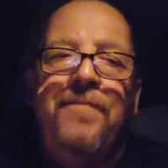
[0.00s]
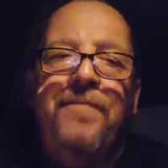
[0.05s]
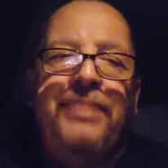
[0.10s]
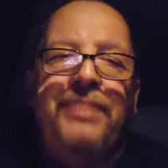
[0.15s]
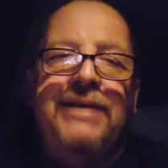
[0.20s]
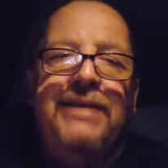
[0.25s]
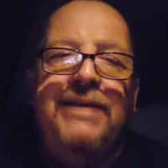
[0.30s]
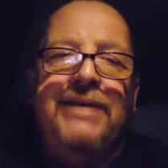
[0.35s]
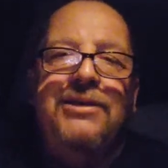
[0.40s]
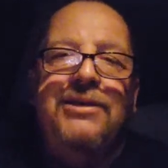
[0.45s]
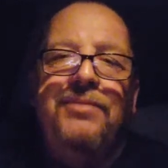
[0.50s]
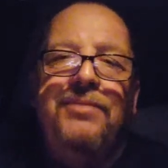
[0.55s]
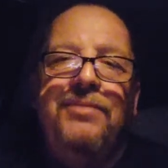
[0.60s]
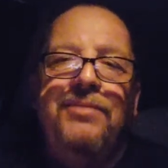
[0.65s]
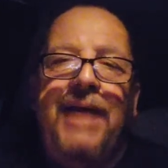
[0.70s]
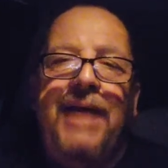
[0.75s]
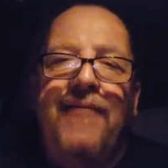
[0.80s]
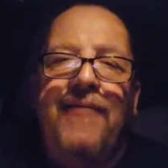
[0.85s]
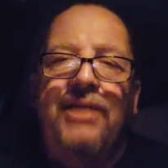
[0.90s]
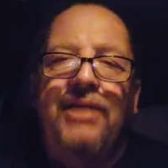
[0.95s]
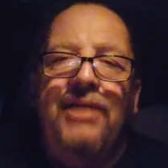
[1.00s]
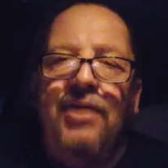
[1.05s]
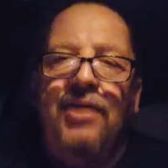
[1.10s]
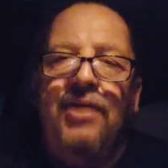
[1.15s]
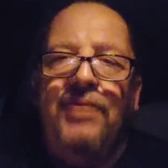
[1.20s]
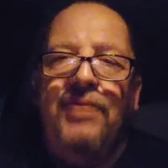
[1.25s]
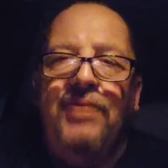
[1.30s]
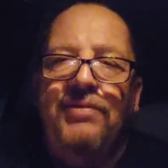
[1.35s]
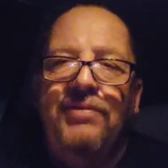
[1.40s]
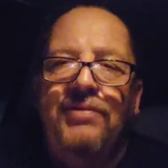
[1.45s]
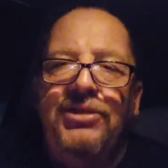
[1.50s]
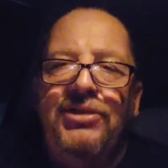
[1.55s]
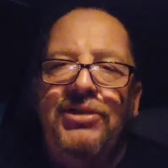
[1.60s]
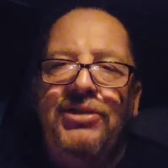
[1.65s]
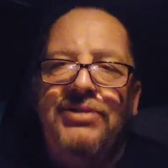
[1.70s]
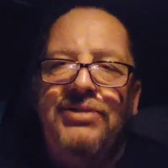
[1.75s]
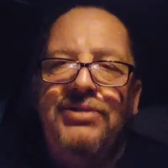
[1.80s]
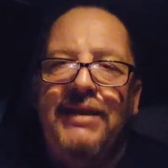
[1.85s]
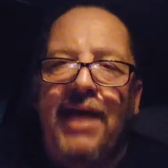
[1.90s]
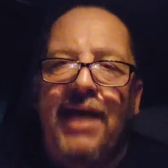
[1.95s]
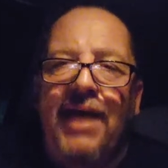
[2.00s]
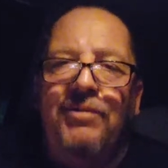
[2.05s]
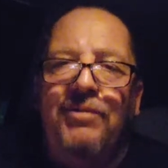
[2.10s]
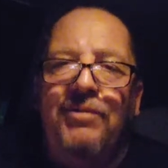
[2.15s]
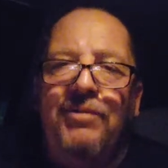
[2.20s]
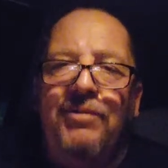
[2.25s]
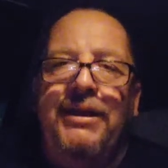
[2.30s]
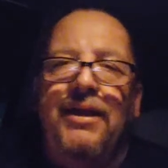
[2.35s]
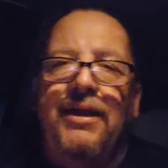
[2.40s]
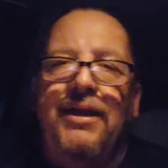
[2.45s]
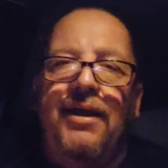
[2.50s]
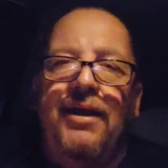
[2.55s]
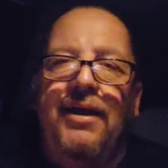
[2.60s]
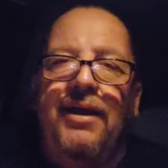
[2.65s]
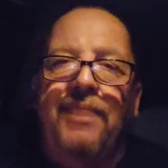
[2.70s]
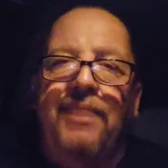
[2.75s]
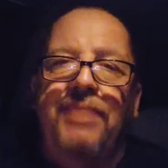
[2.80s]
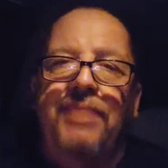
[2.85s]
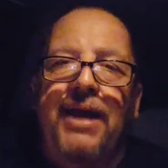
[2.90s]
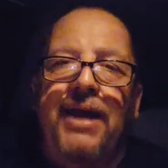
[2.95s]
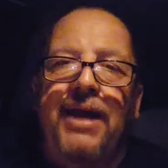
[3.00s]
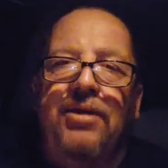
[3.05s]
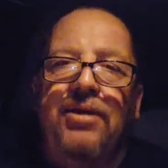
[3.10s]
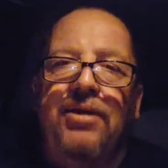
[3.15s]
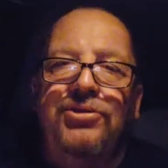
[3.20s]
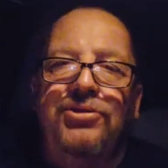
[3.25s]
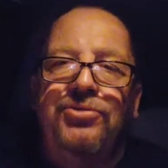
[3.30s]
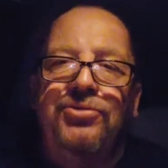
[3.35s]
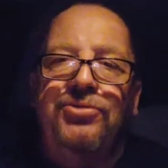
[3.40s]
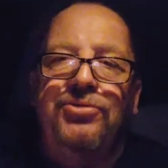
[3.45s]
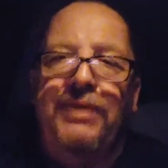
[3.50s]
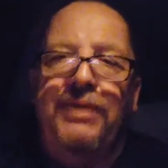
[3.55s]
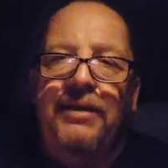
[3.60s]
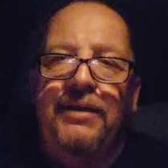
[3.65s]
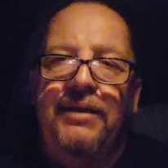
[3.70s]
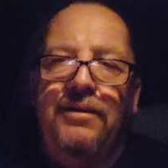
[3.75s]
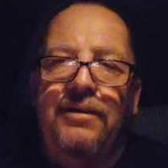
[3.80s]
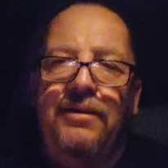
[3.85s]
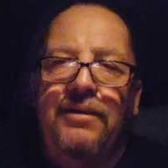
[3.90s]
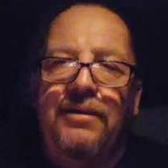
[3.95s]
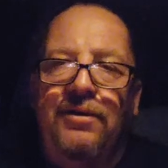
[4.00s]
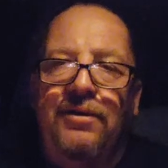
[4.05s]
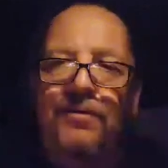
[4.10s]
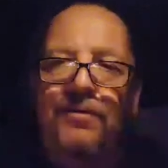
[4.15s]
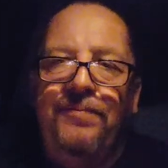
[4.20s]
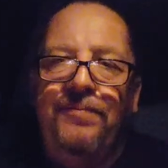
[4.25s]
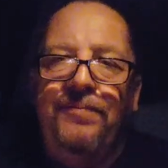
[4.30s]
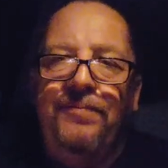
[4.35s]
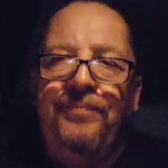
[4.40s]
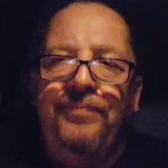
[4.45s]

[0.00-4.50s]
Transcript: So, but I haven't got around to using that one yet. I plan on doing it though.